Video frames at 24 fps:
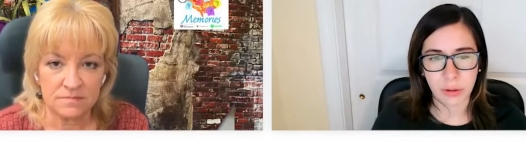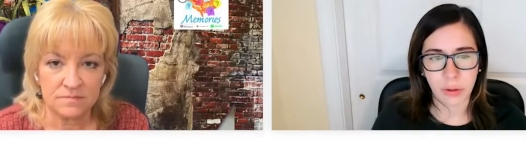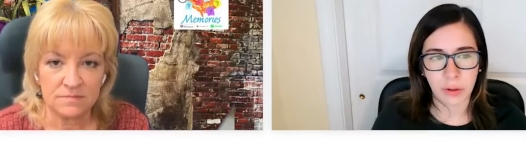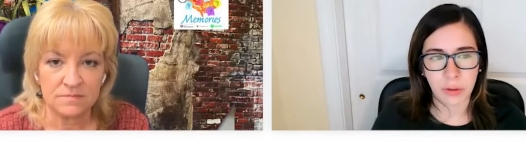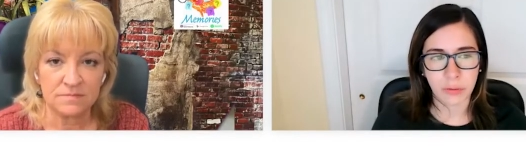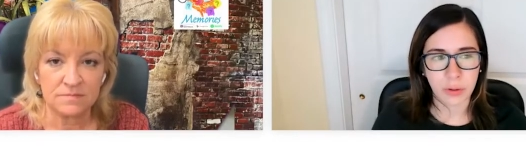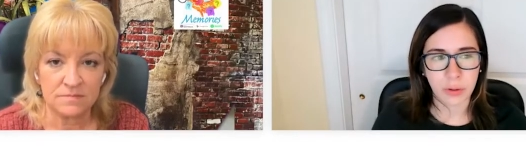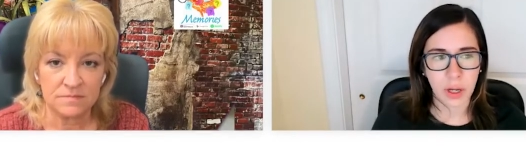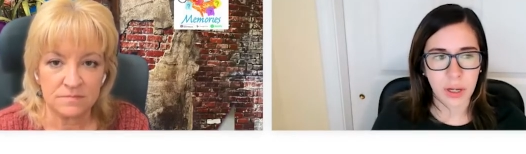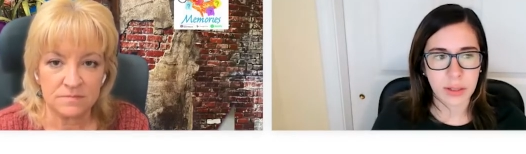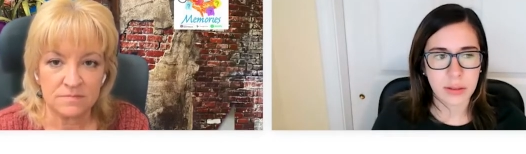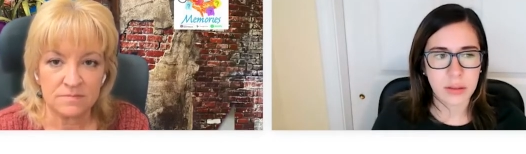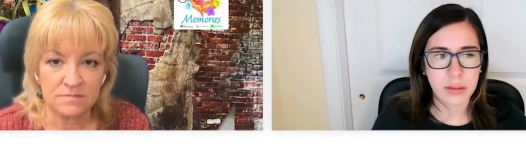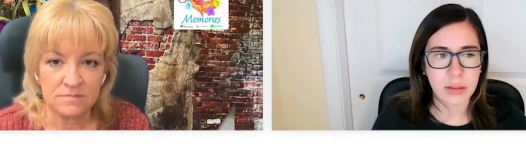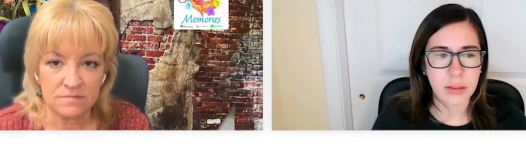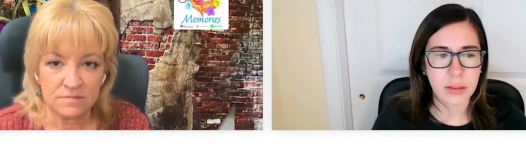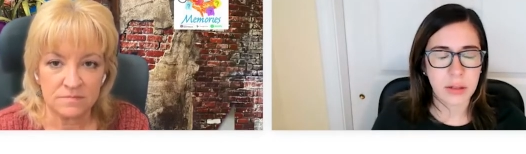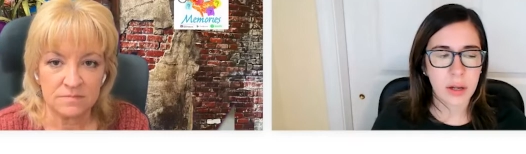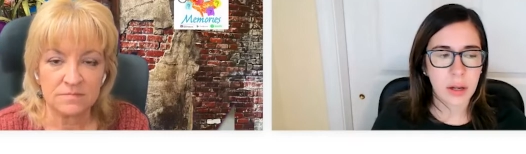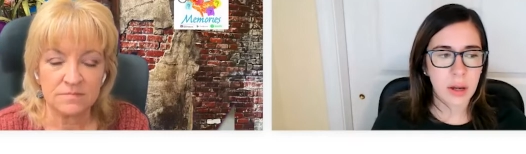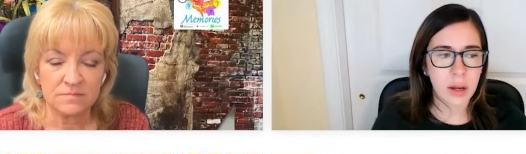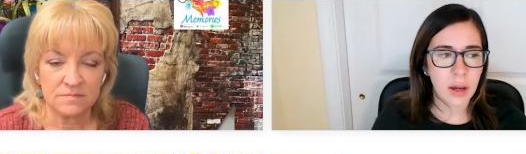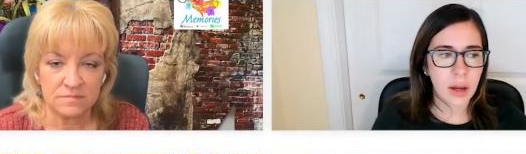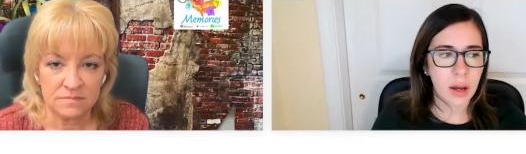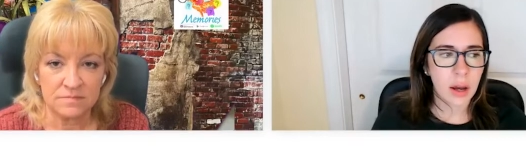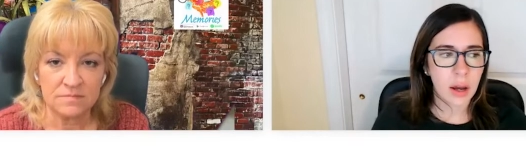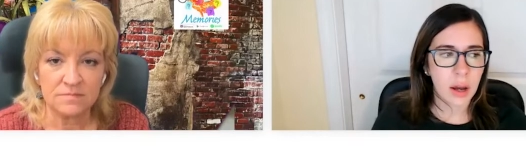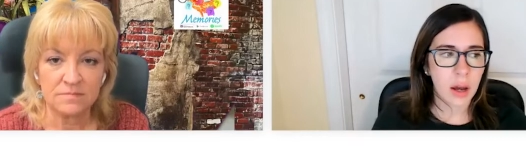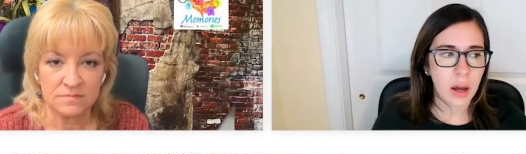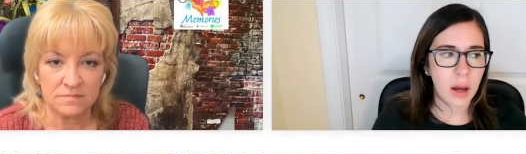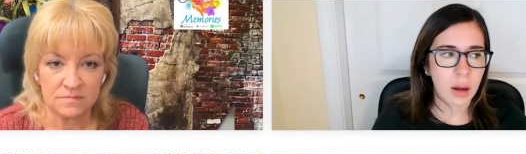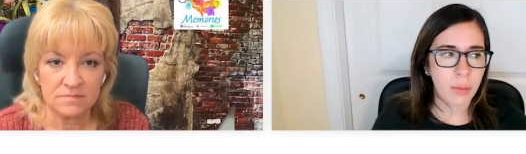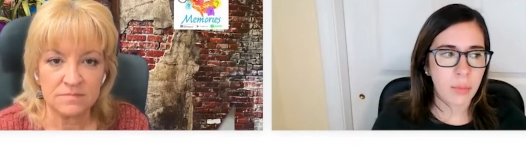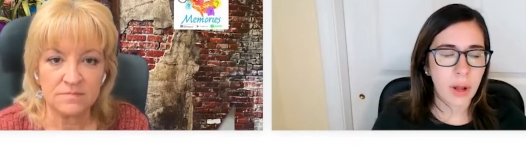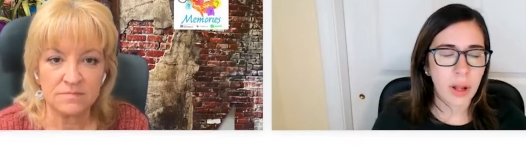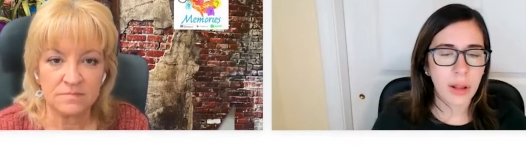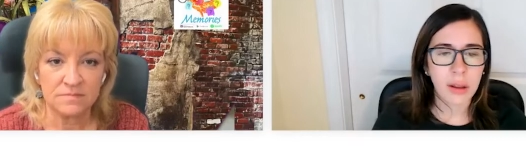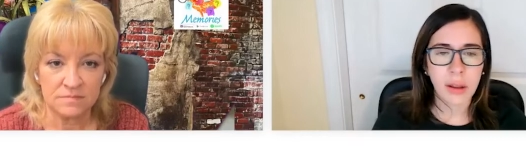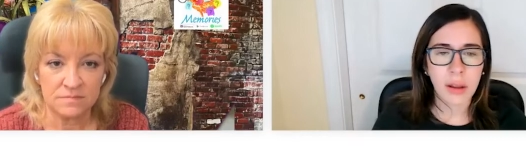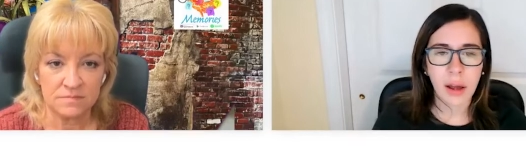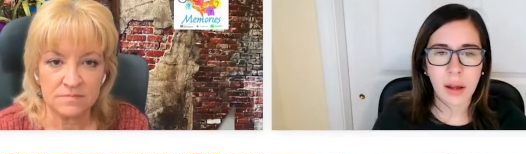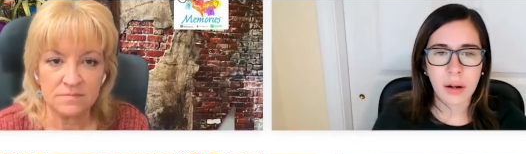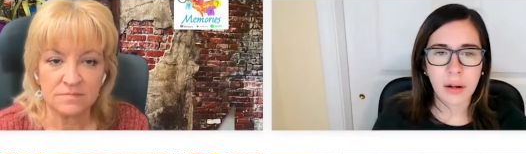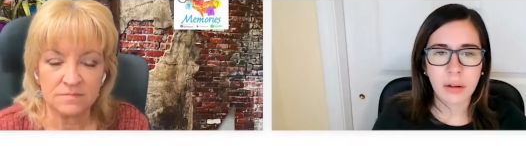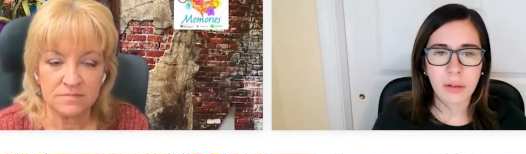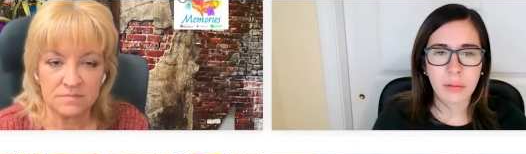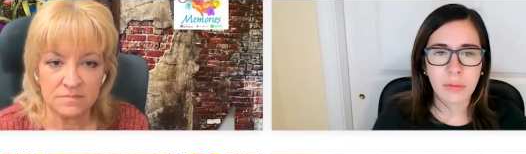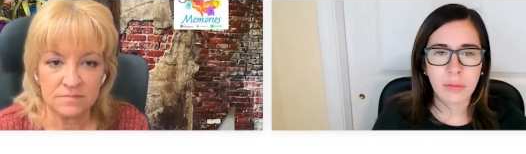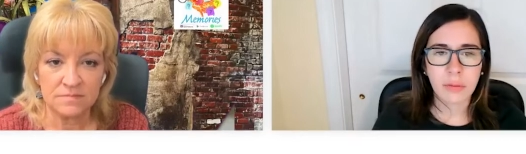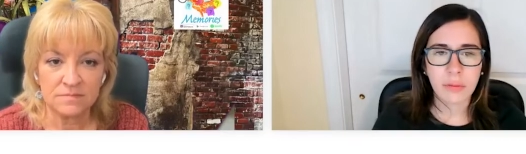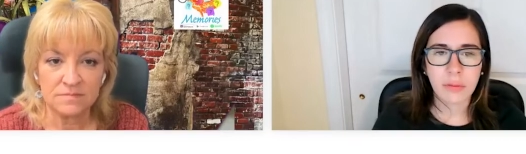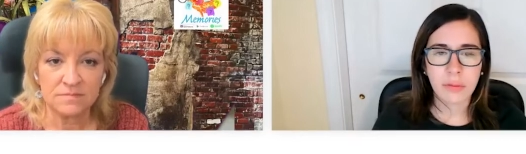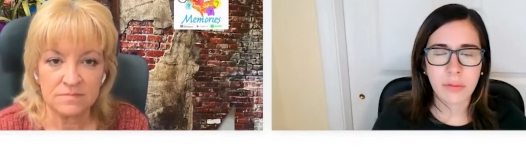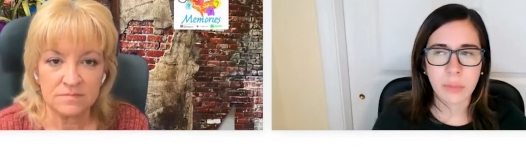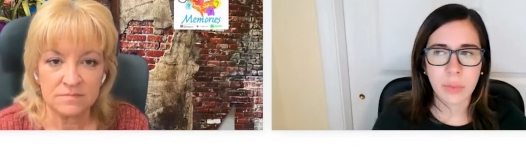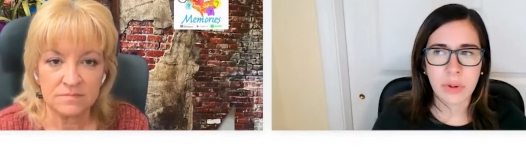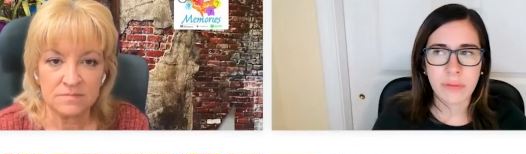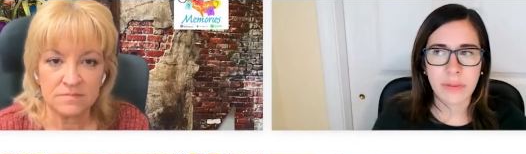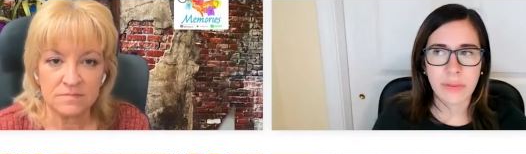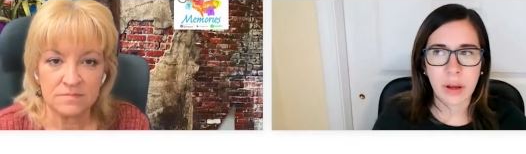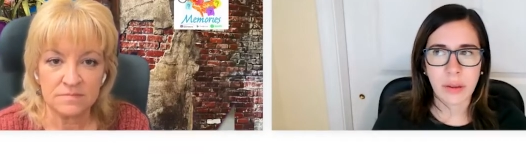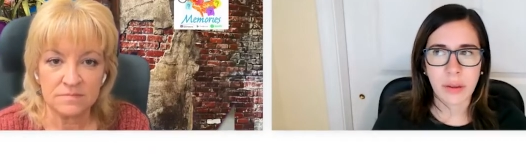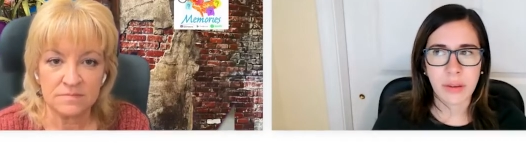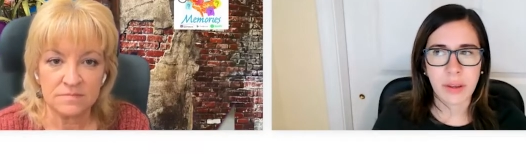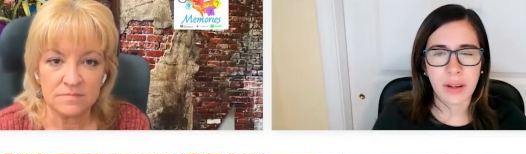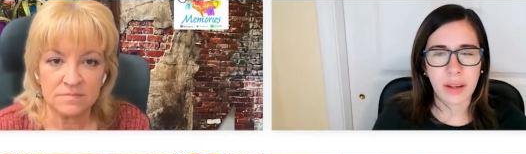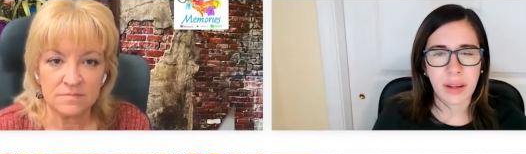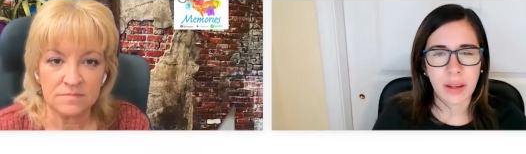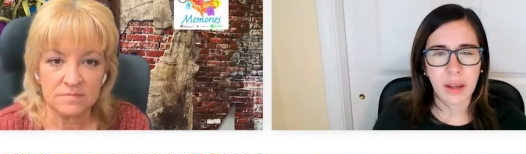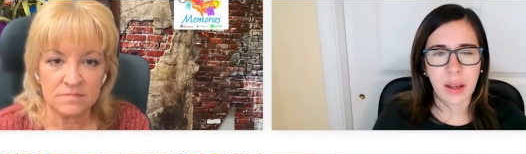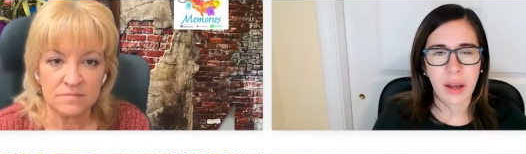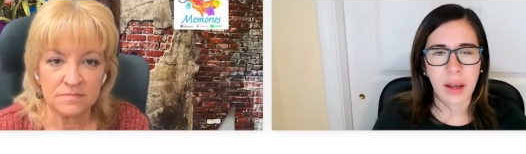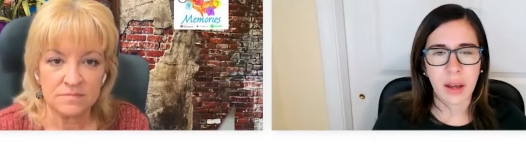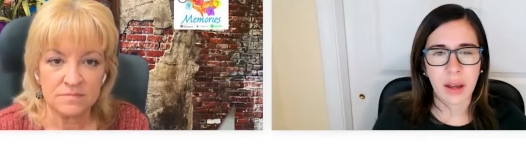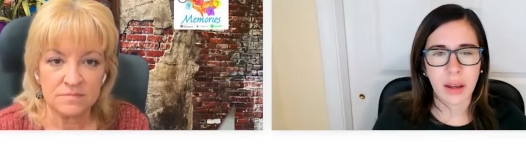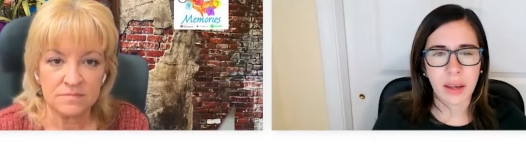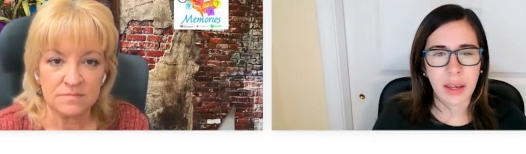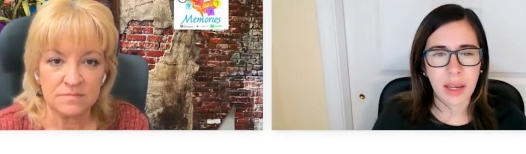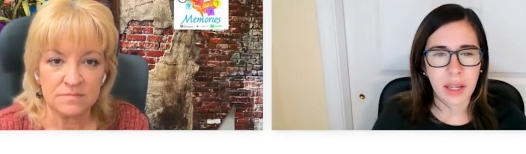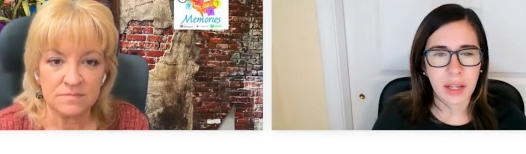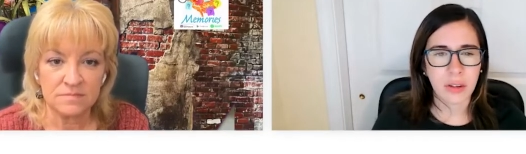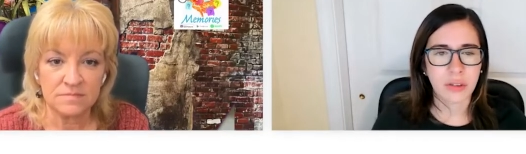Speaker 1: of trust. Um, a lot of we found that uh,